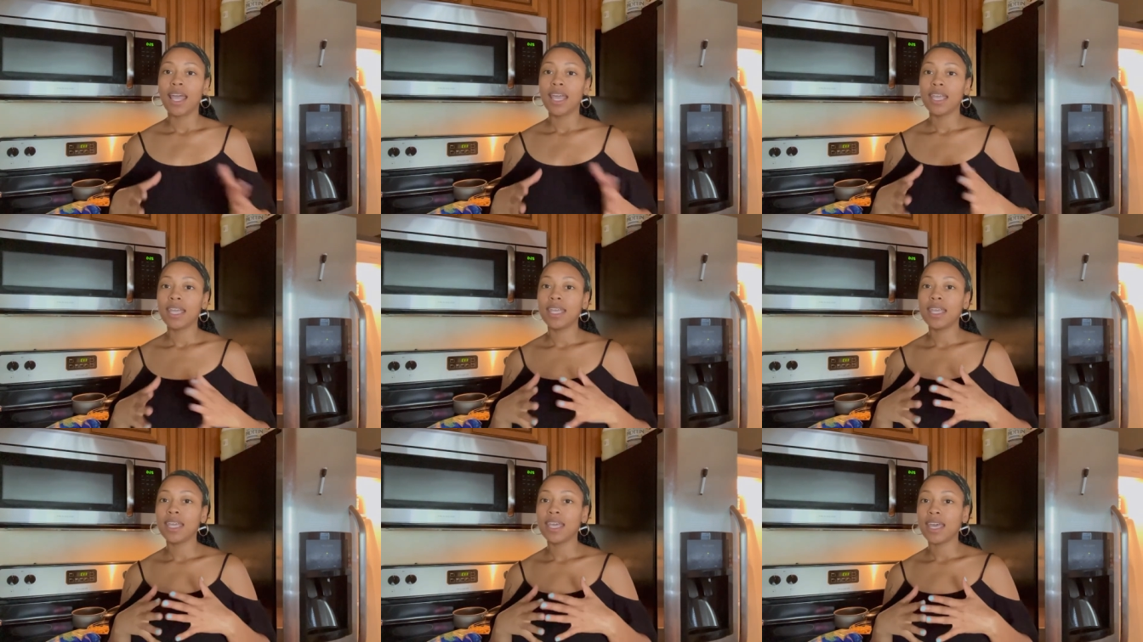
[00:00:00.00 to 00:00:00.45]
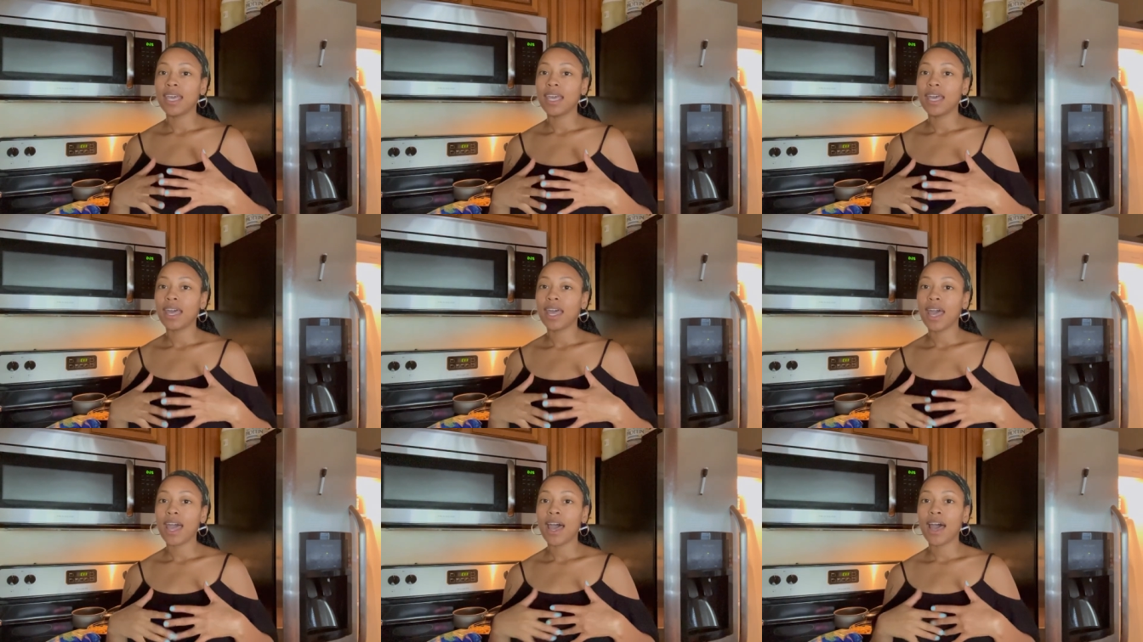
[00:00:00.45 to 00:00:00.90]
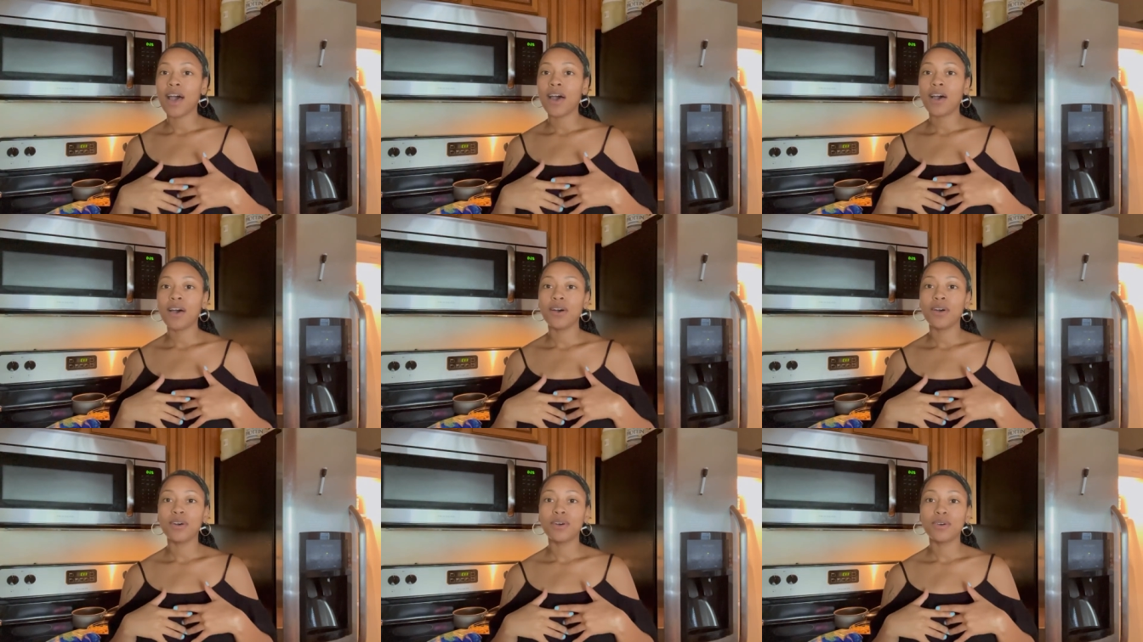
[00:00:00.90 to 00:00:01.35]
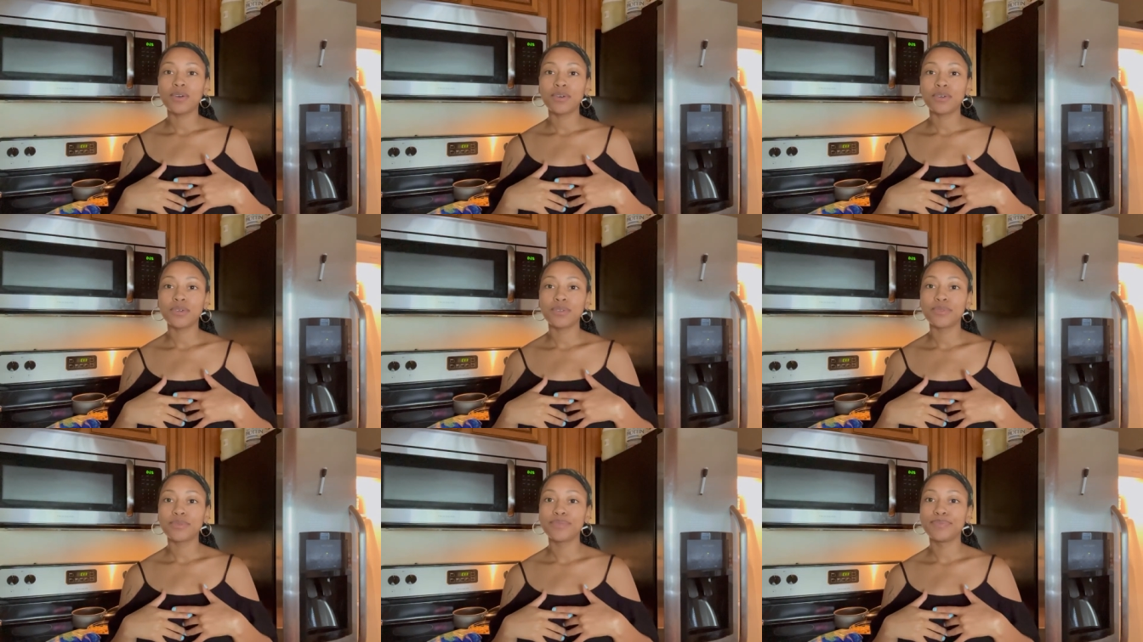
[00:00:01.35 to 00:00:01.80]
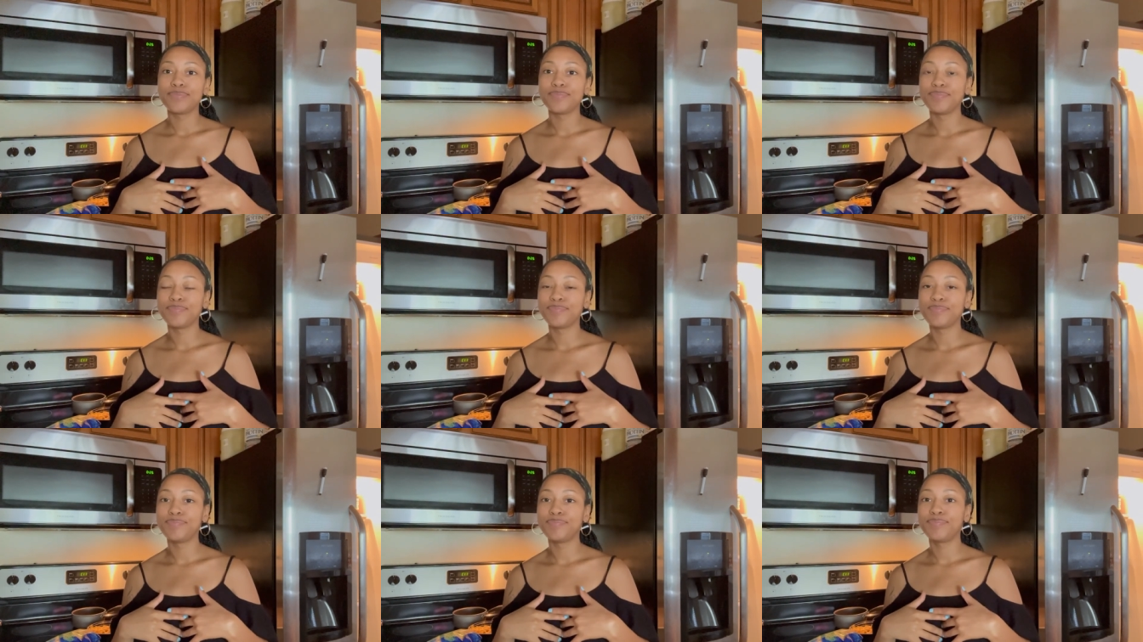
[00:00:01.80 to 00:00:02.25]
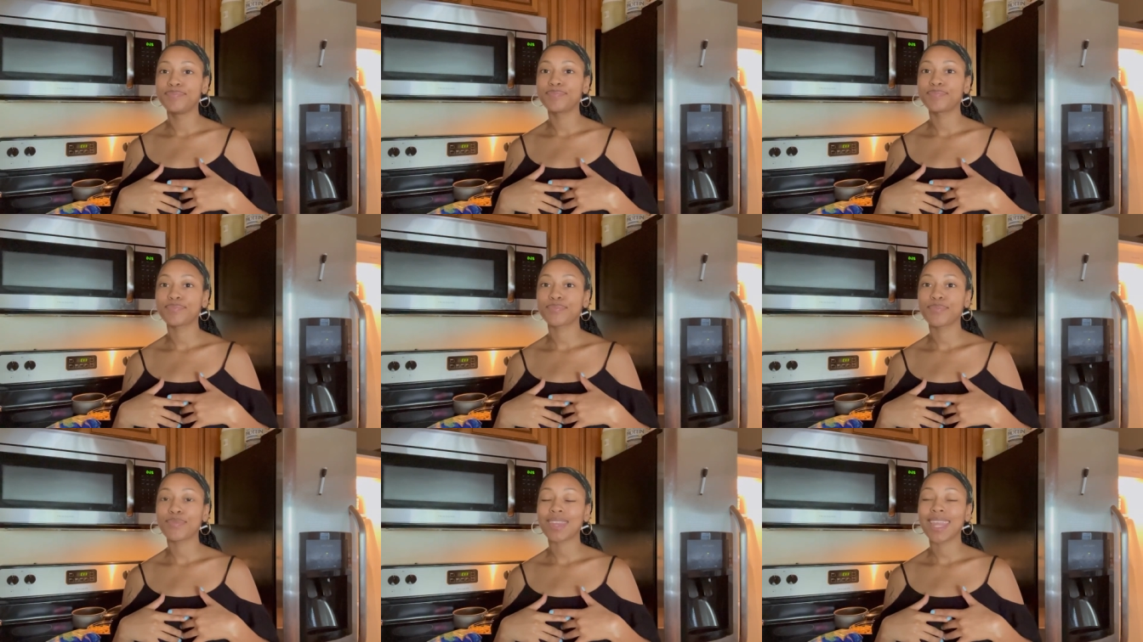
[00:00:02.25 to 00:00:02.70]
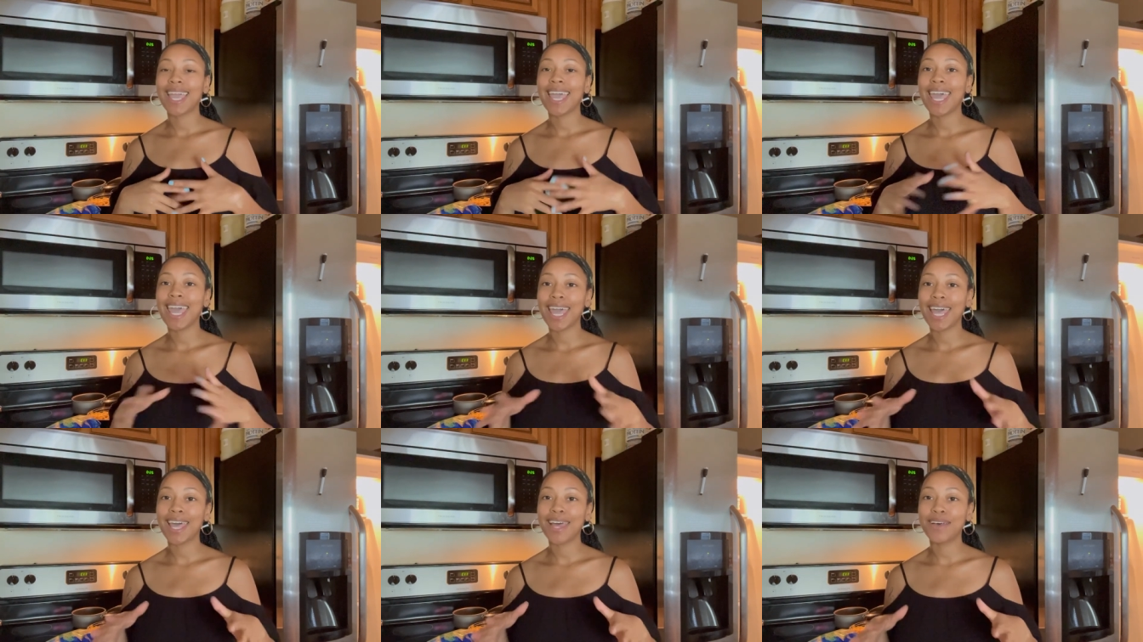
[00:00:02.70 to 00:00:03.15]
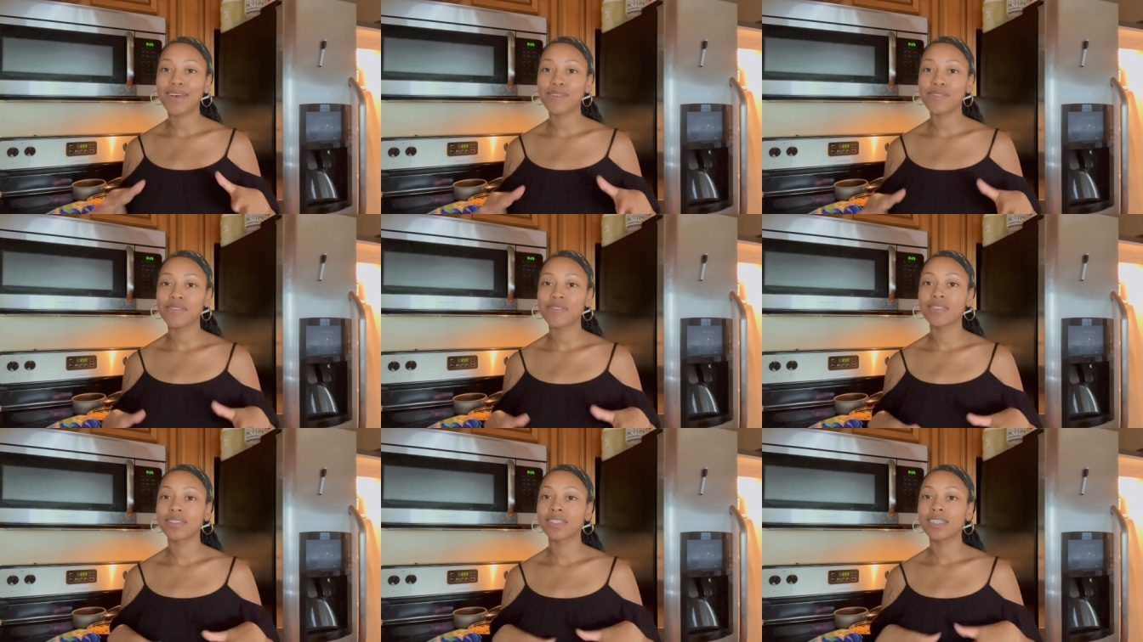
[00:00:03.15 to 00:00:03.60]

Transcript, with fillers: yeah, I'm trying